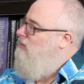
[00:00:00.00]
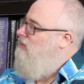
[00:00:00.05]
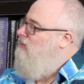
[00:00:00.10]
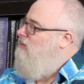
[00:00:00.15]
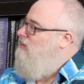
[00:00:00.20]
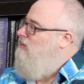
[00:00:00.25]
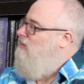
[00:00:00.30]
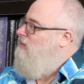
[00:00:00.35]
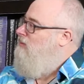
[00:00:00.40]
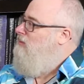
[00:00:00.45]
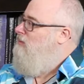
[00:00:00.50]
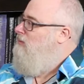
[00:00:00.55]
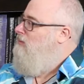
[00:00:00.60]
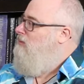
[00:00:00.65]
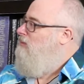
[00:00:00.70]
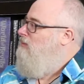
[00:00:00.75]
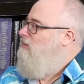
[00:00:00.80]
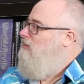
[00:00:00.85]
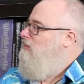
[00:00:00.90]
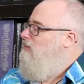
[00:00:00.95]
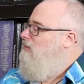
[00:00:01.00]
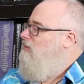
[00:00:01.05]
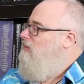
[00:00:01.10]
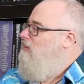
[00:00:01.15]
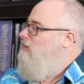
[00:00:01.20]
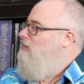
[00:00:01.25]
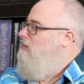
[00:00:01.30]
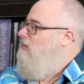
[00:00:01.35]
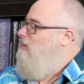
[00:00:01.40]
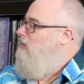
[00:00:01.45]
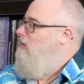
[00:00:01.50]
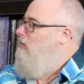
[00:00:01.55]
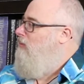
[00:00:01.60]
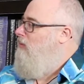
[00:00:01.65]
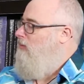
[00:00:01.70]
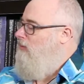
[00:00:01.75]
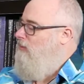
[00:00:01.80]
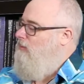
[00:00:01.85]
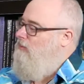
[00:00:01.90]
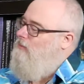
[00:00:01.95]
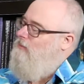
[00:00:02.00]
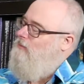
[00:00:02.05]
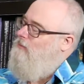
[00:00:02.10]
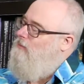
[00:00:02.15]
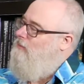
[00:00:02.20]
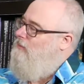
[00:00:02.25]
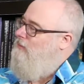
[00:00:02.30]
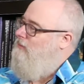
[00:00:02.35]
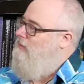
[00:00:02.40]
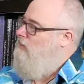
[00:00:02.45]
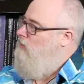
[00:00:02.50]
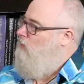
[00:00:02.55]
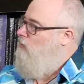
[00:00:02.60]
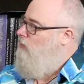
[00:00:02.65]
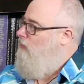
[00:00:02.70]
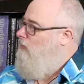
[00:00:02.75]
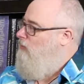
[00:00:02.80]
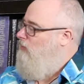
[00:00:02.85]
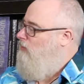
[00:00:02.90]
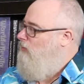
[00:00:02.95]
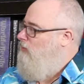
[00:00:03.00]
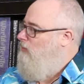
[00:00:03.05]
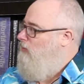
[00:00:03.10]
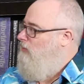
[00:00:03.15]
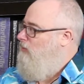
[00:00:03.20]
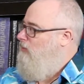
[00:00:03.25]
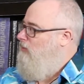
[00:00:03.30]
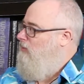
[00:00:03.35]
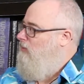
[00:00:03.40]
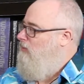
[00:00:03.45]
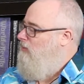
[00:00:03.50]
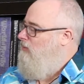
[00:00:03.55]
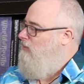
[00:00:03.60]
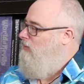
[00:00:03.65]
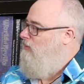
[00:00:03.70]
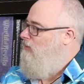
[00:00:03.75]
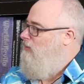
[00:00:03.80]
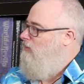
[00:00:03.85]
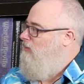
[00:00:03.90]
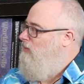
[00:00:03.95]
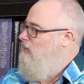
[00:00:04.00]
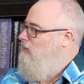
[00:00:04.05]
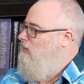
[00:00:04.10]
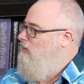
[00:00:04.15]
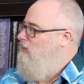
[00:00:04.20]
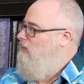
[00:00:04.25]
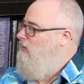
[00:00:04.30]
This person isn't speaking.